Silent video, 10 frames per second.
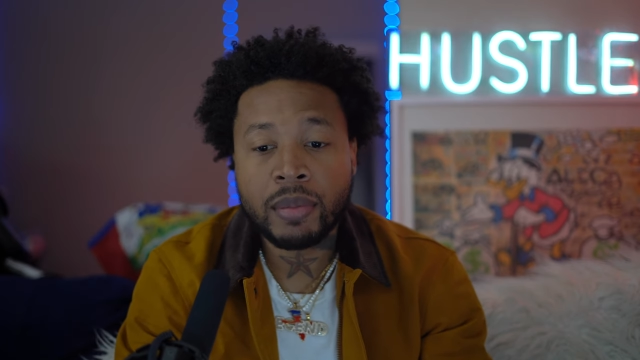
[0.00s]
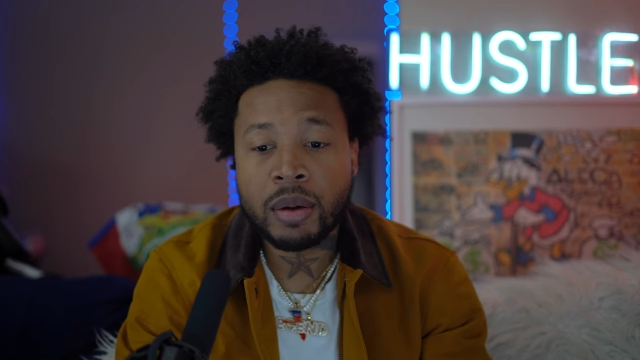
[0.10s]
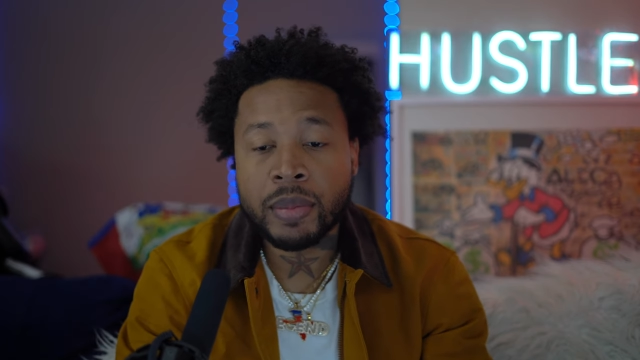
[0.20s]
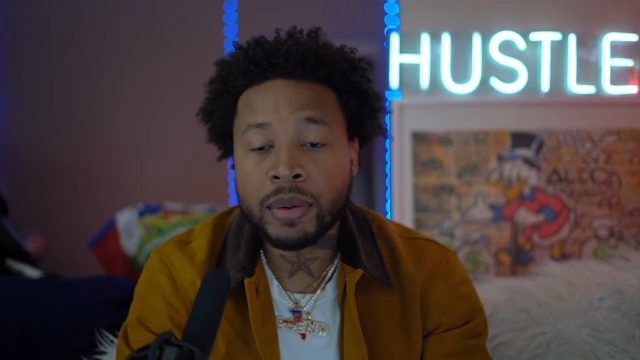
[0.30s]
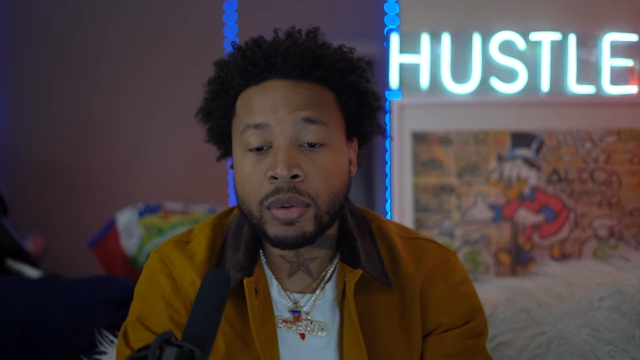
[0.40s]

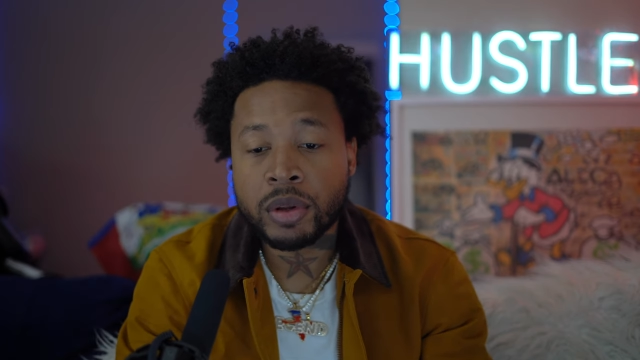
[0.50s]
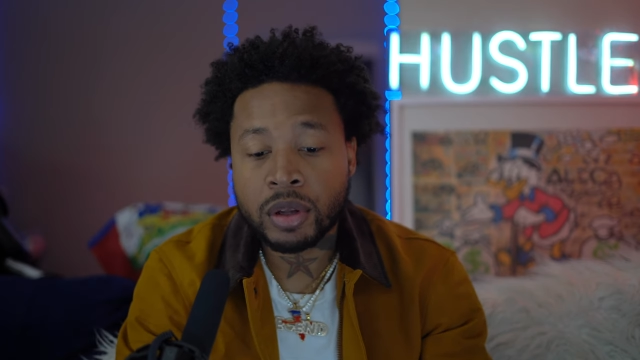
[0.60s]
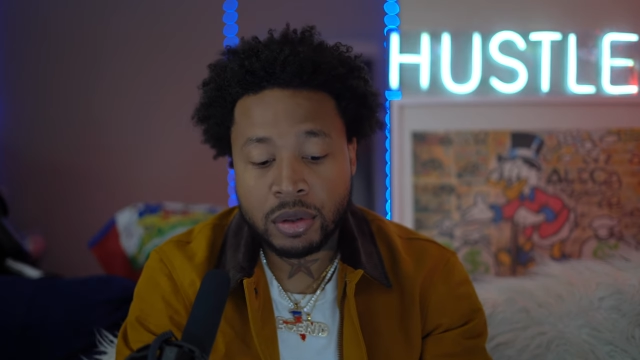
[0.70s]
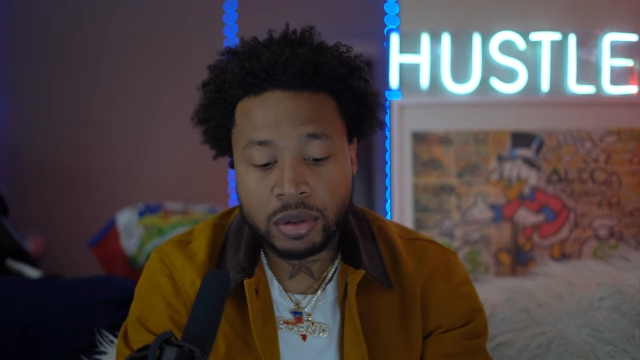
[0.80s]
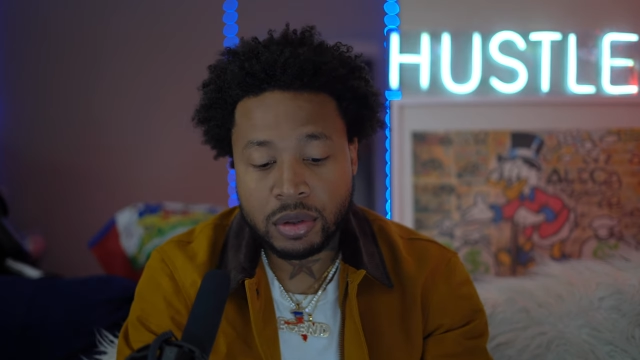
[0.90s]
I'm able
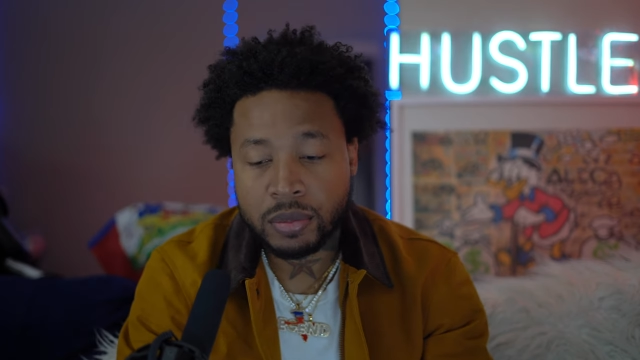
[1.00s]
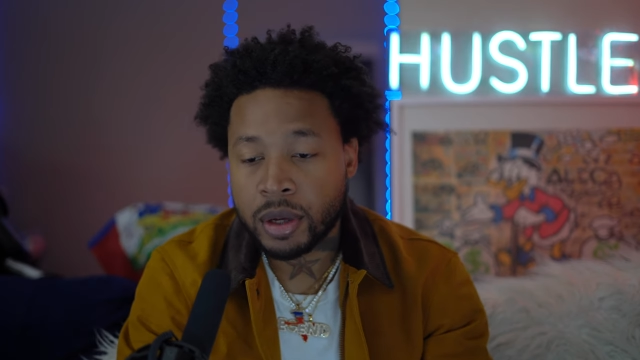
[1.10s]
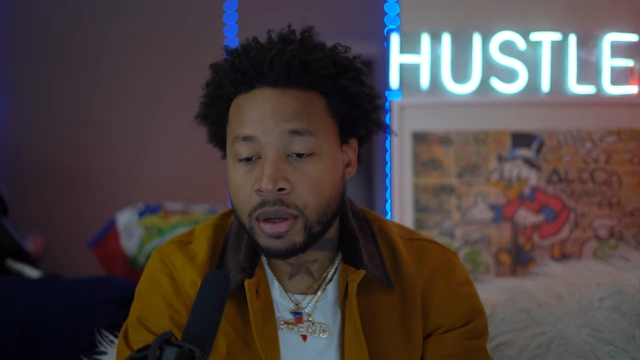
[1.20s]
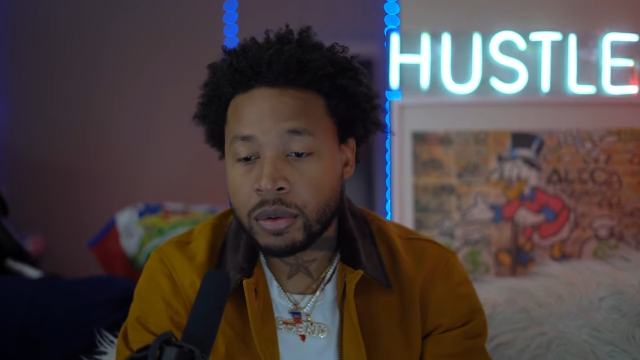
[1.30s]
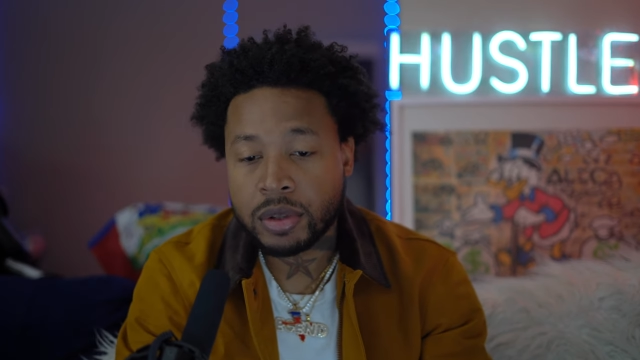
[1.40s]
to
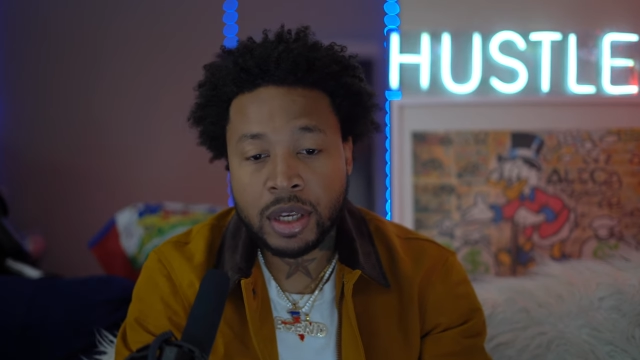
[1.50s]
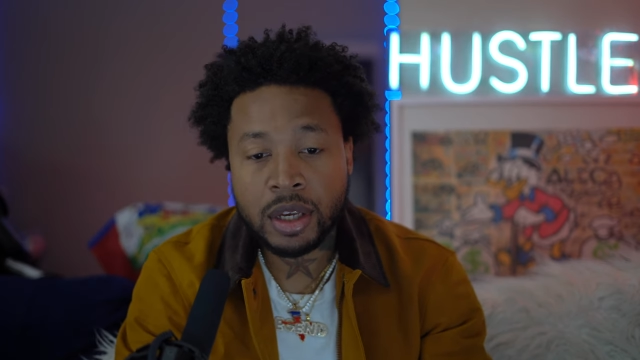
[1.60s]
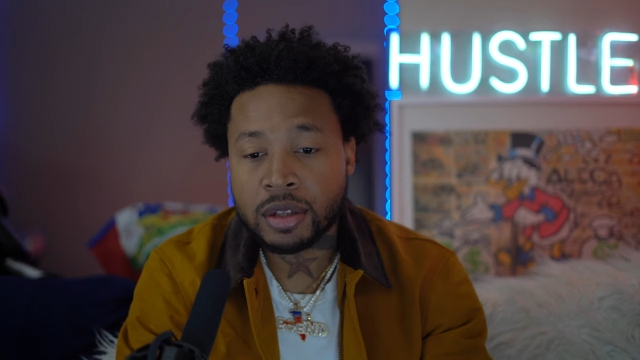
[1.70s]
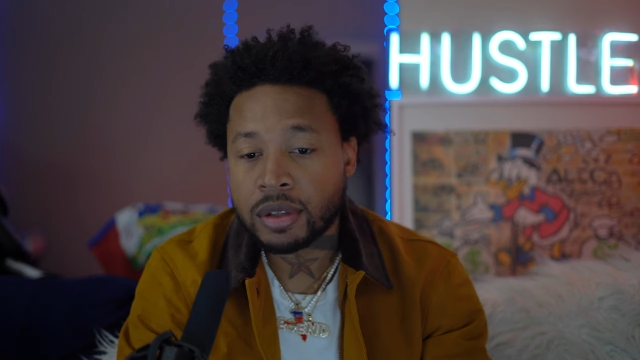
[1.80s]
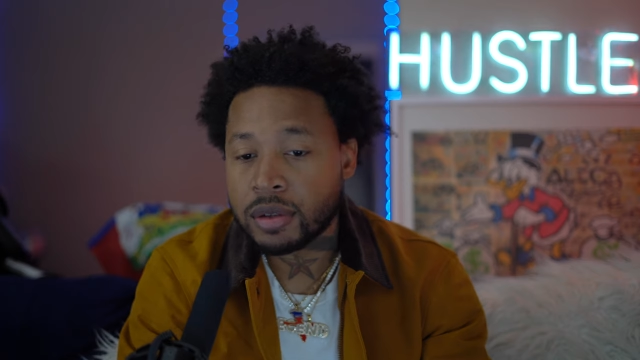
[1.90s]
smell,
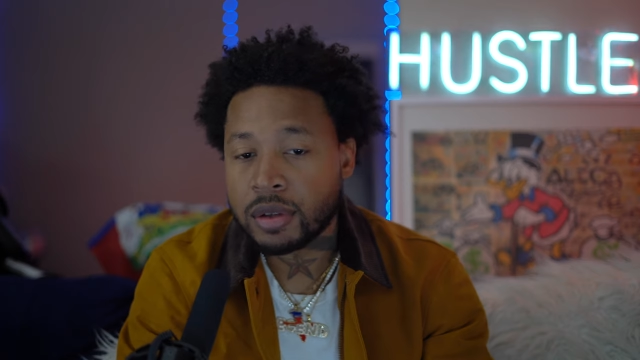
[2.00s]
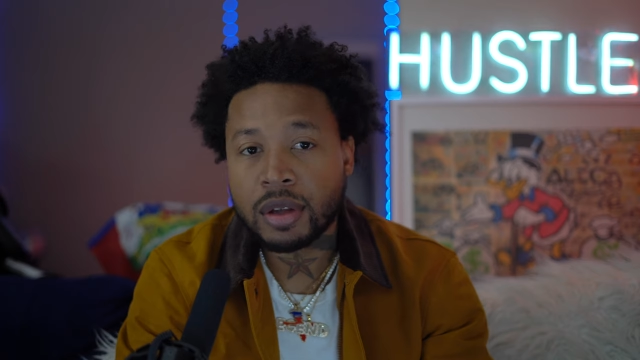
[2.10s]
taste.